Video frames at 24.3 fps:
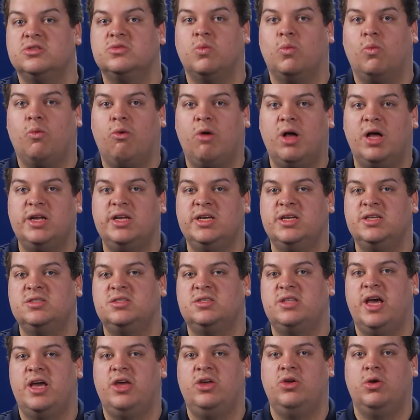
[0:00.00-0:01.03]
One is
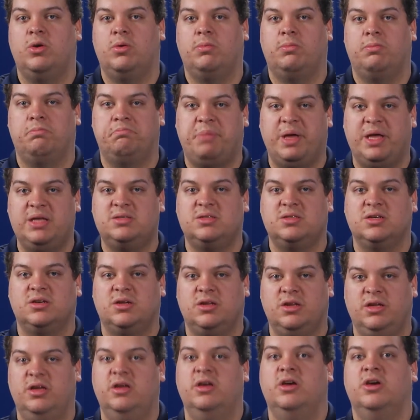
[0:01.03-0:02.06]
that you're
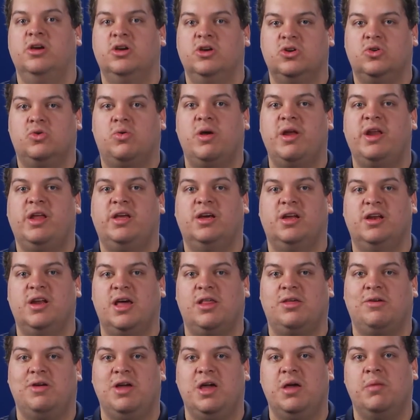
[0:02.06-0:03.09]
basically creating
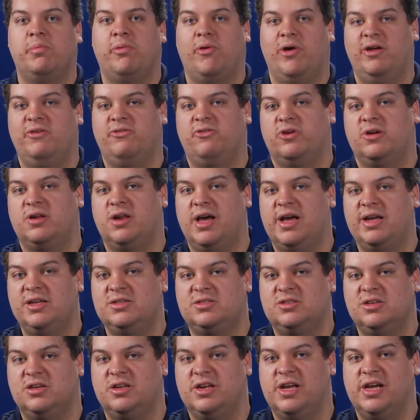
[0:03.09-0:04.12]
another endpoint for clients
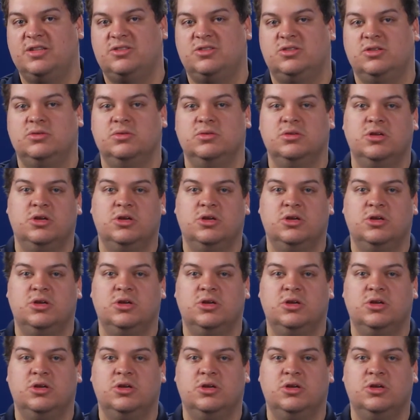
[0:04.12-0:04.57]
to connect to.